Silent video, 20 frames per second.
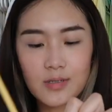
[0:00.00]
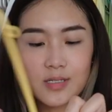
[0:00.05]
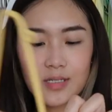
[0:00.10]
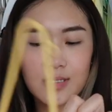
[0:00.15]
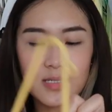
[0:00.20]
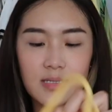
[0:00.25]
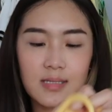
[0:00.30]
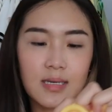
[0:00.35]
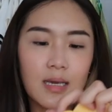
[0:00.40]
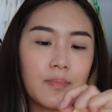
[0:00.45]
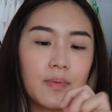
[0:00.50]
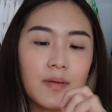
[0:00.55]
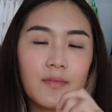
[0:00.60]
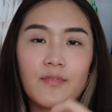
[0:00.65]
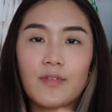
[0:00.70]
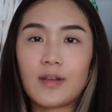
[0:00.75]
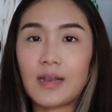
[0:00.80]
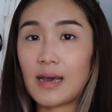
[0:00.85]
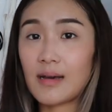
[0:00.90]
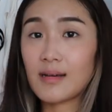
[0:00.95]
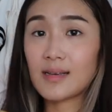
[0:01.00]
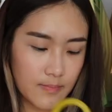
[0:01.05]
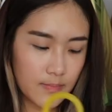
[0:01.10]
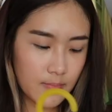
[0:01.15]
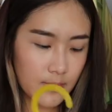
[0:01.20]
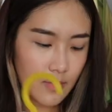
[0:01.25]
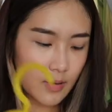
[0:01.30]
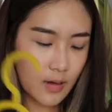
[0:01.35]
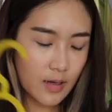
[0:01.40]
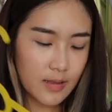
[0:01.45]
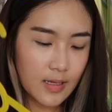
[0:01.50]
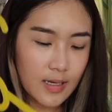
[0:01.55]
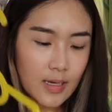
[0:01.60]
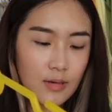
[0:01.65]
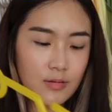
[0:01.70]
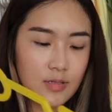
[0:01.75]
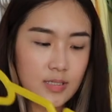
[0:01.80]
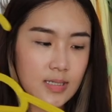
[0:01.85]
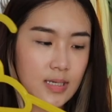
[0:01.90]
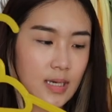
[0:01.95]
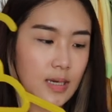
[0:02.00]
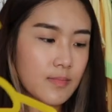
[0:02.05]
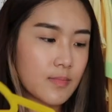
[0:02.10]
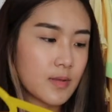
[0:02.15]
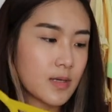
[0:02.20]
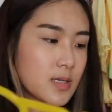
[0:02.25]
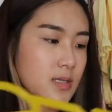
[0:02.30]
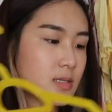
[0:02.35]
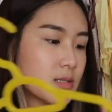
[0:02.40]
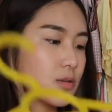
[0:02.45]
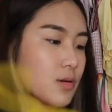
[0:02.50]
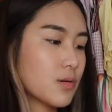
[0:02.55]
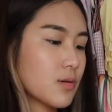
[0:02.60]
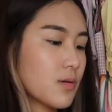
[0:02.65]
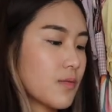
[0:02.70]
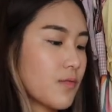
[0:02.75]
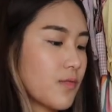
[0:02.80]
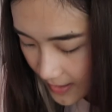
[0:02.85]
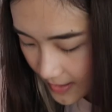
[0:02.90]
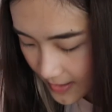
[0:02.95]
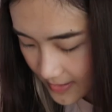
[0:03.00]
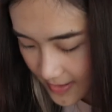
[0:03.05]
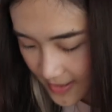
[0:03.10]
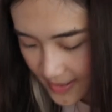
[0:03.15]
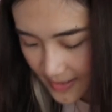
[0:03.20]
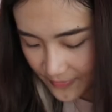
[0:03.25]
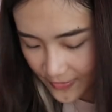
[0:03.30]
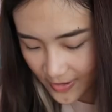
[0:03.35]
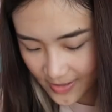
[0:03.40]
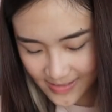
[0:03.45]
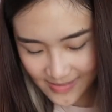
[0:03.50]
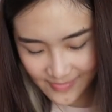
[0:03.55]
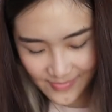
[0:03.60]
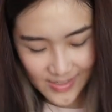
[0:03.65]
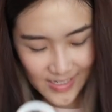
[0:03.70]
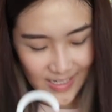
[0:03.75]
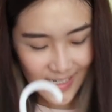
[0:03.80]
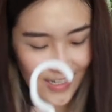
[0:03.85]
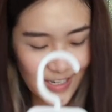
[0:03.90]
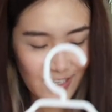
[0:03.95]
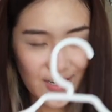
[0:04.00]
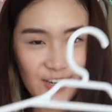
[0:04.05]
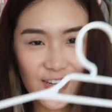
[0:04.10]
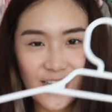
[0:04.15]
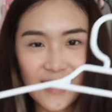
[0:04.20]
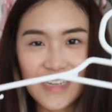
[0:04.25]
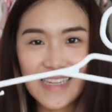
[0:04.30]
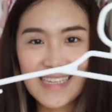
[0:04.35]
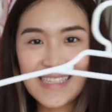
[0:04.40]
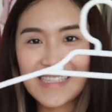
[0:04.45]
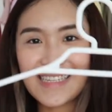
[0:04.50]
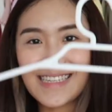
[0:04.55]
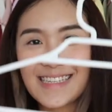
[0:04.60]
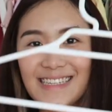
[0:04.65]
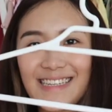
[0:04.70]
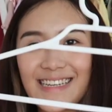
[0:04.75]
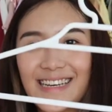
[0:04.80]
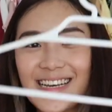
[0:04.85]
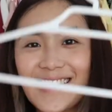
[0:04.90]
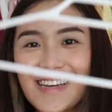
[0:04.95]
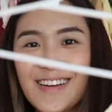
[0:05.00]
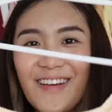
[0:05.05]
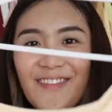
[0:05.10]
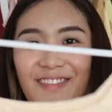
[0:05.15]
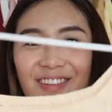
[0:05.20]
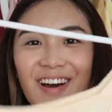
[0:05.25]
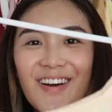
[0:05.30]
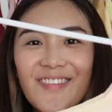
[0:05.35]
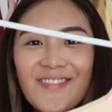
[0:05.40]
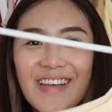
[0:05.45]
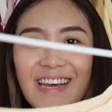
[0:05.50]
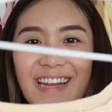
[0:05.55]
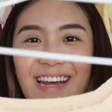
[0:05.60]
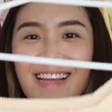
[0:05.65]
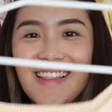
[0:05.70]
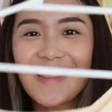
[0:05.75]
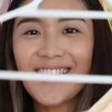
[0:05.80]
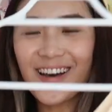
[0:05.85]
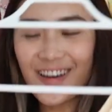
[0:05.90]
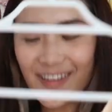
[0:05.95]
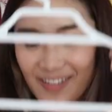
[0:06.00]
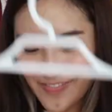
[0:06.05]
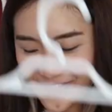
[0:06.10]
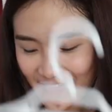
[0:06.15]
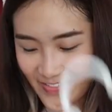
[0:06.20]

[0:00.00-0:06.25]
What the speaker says: just keep it for now. I think I'll just keep these two. And then I've got the really cute knitted crop top that I love.